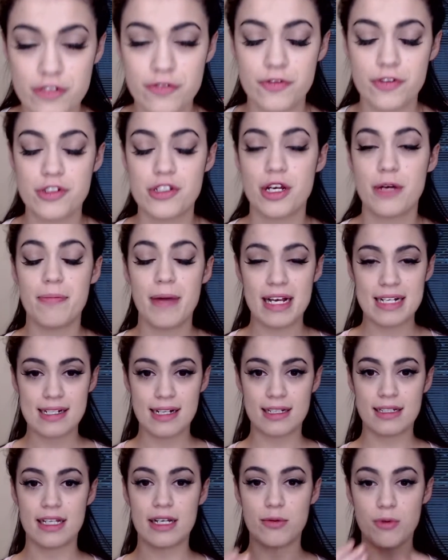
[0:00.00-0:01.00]
So
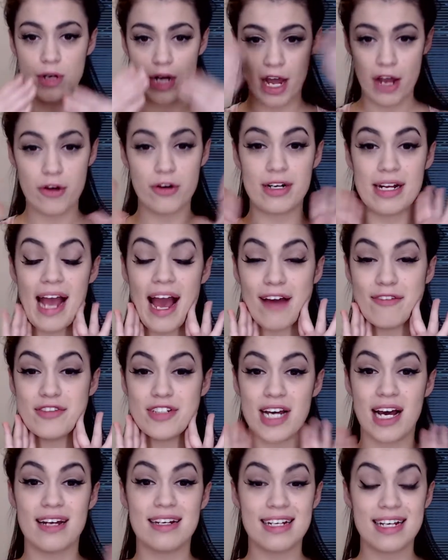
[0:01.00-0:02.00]
basically what I already have
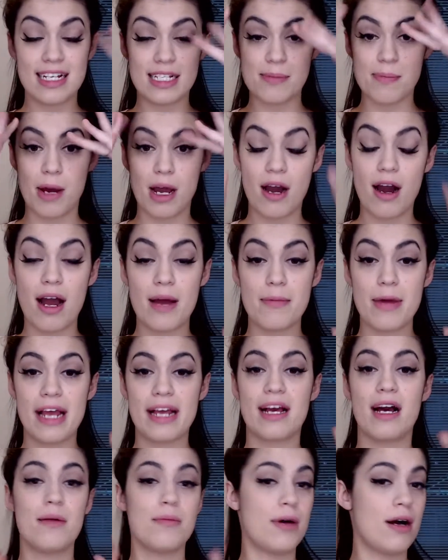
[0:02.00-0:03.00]
done is my eye
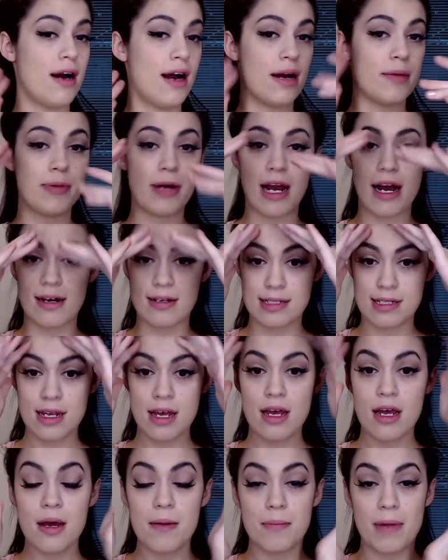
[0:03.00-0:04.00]
makeup, my eyebrows,
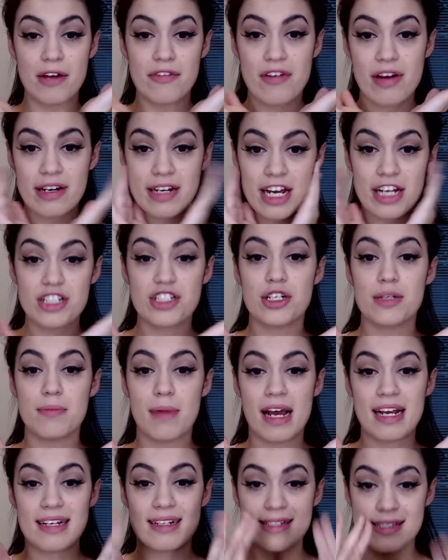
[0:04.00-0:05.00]
my foundation,
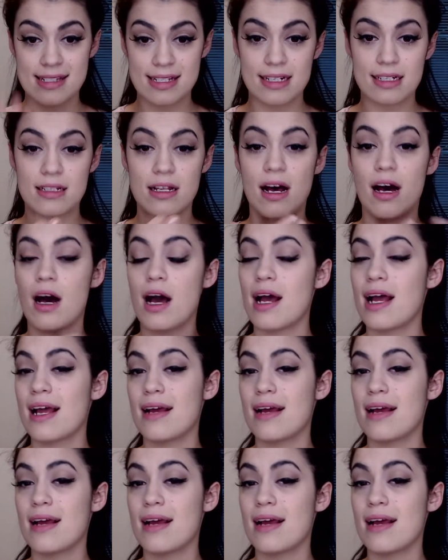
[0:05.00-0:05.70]
my concealer.